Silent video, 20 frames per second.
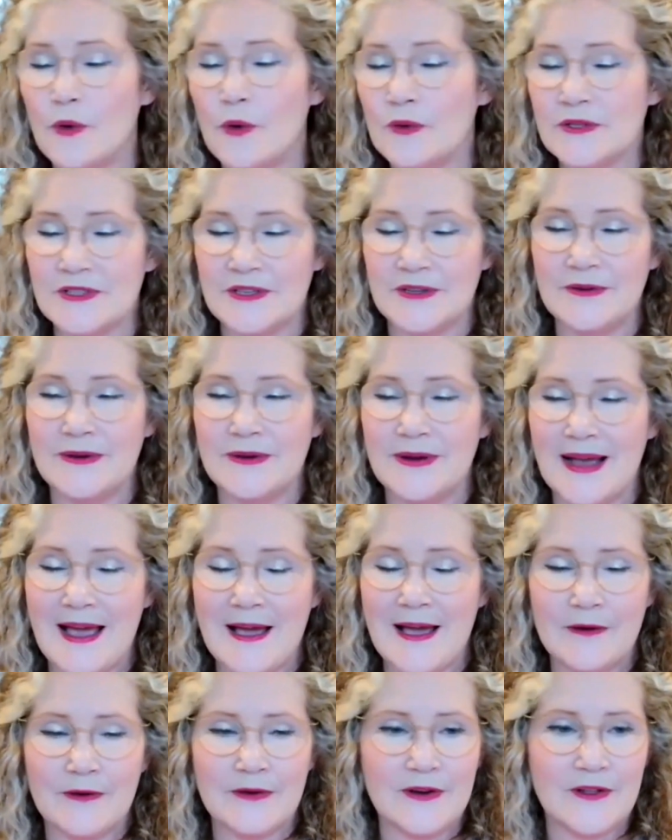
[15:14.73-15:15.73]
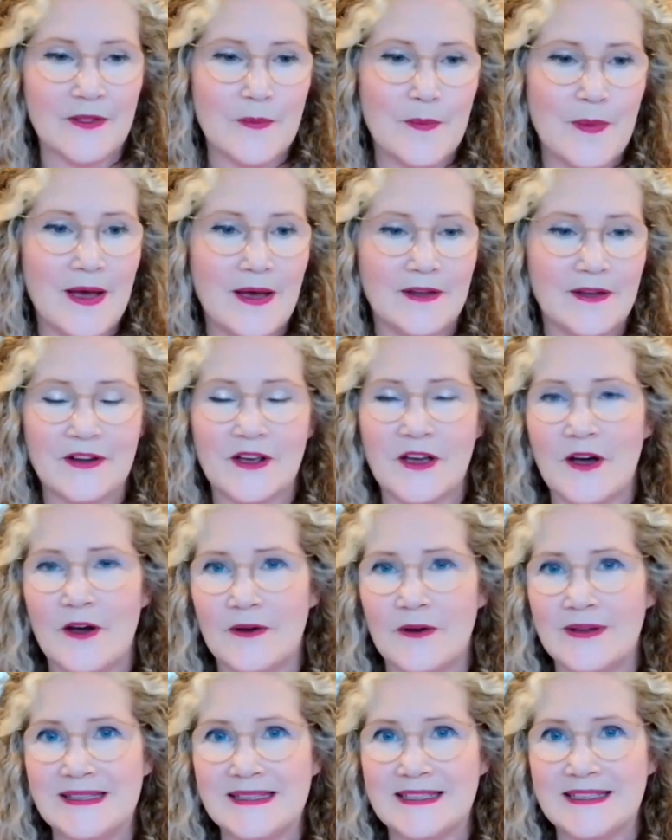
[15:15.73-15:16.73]
Also, our other partner,
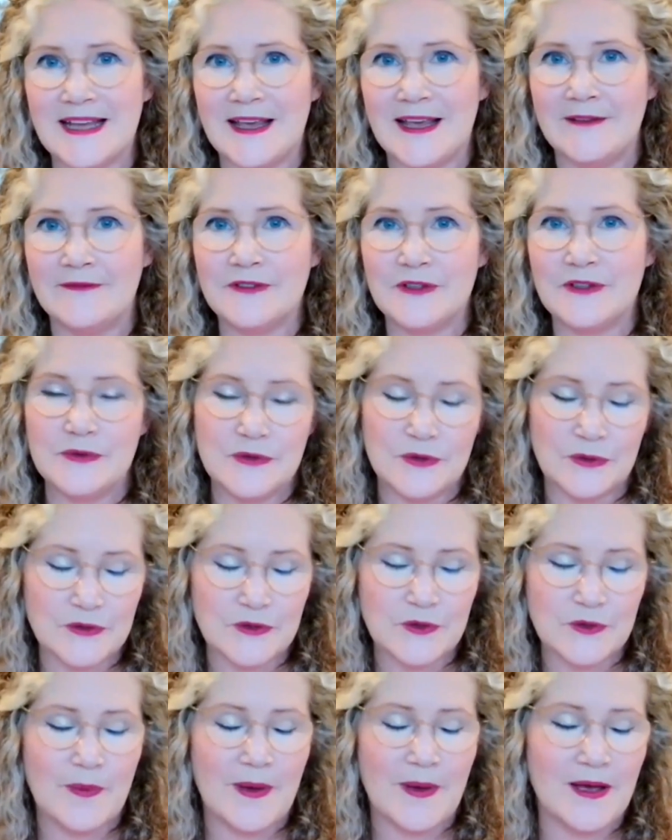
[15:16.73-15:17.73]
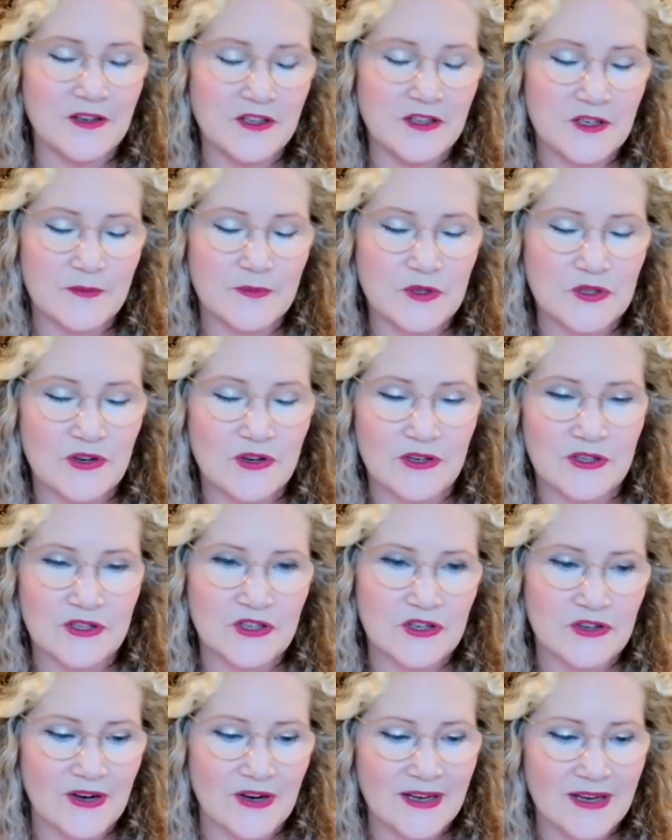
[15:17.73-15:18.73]
Corinne Staves, who's also a partnership
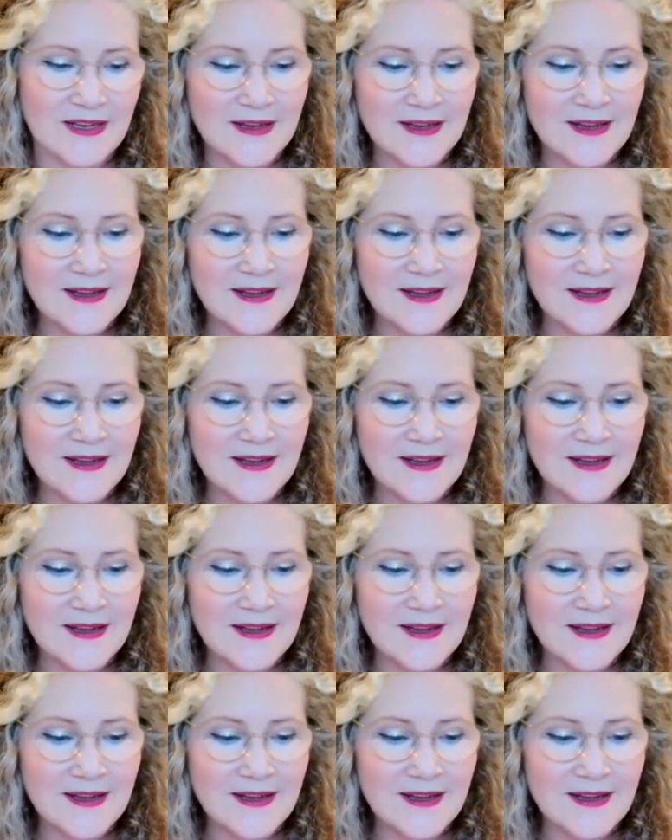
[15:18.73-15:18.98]
structuring